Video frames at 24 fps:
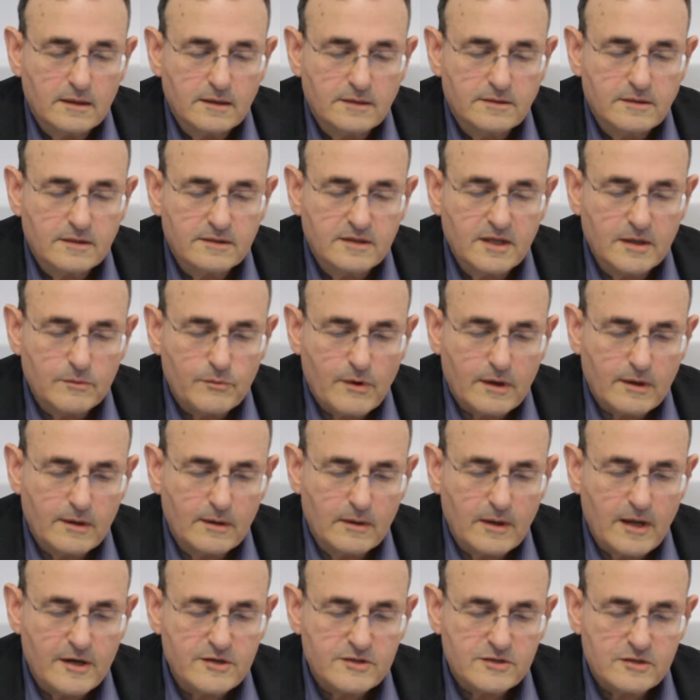the
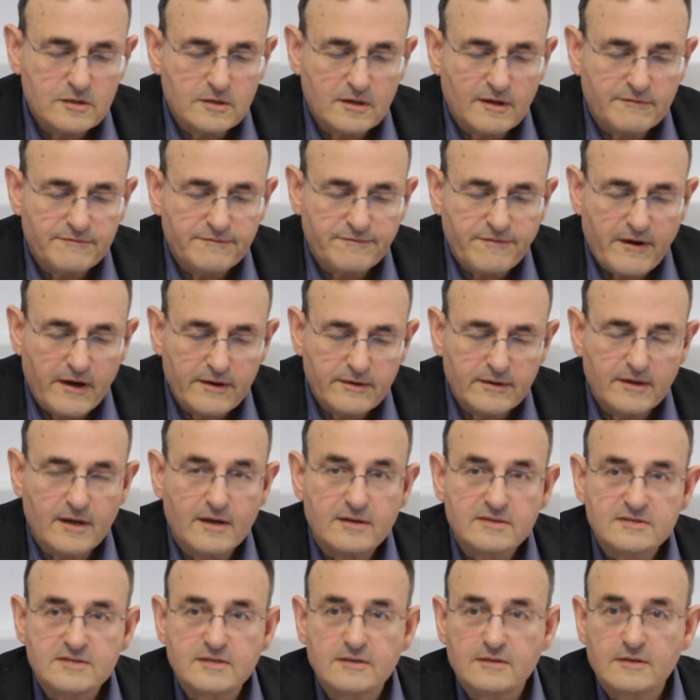deregulation of
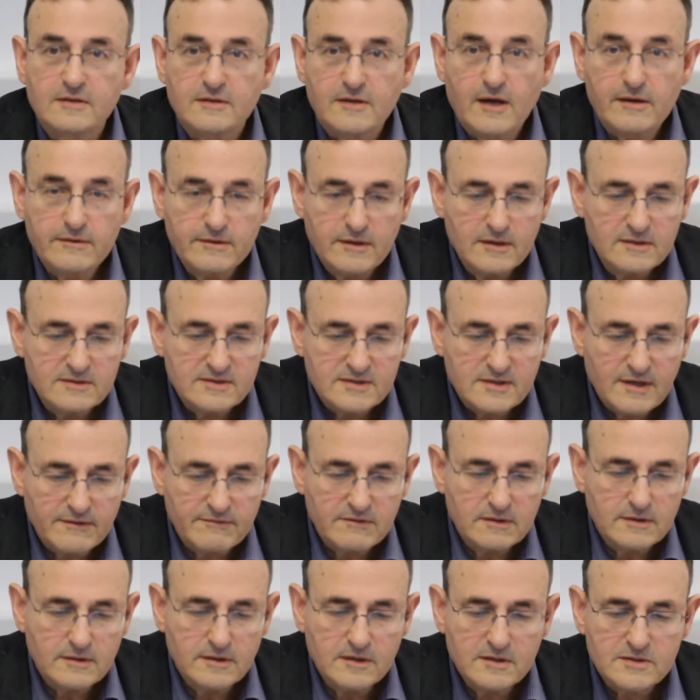finance in the
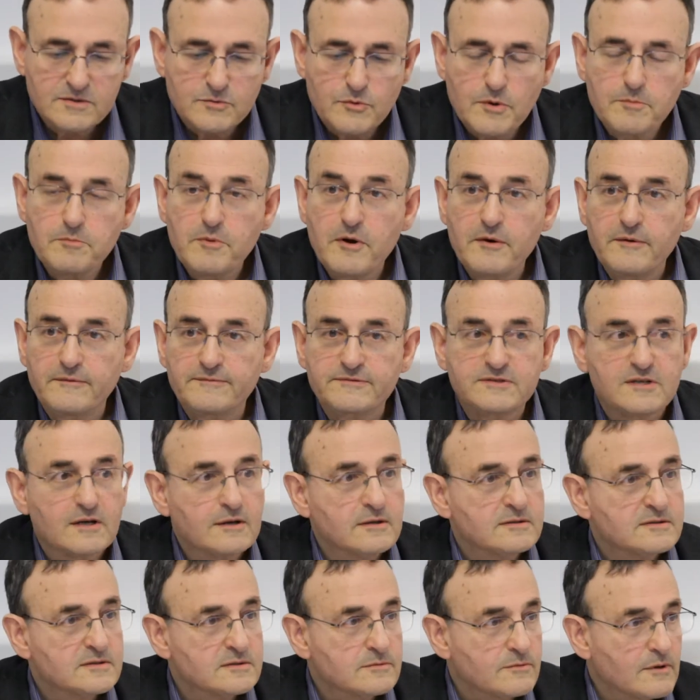1970s removes the
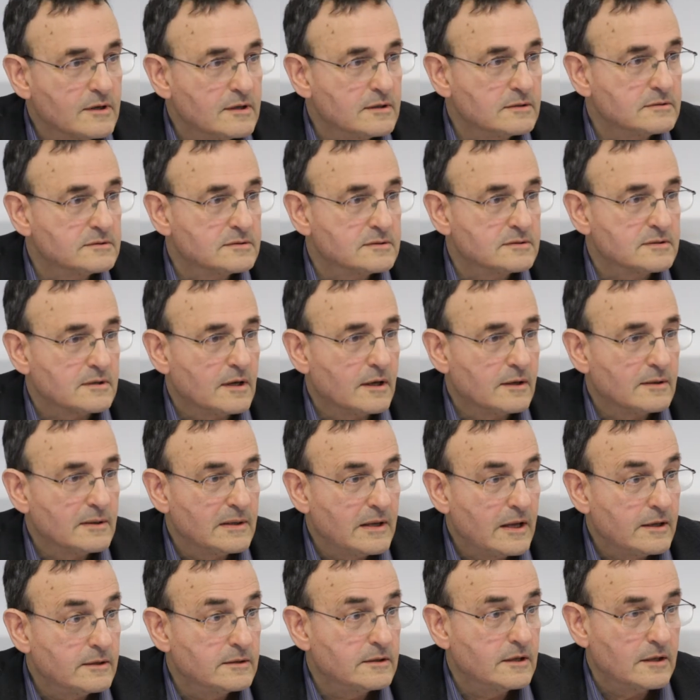constraints on
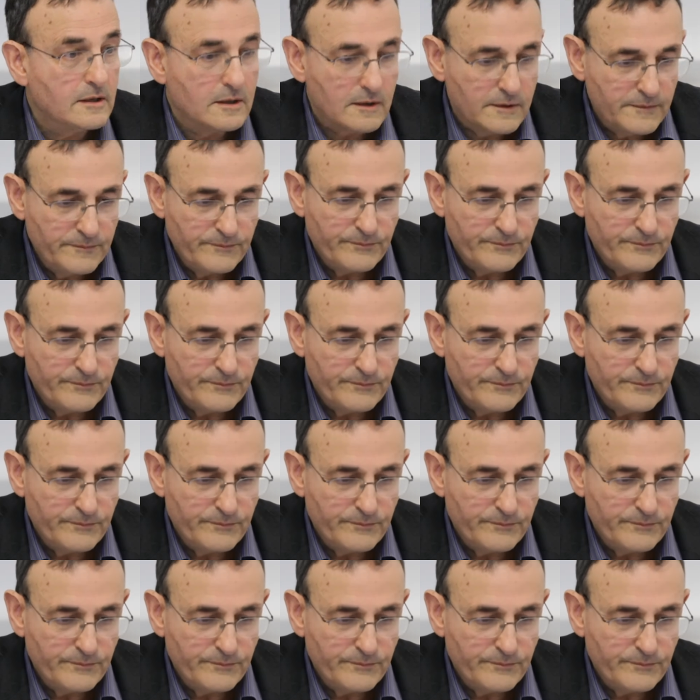lending.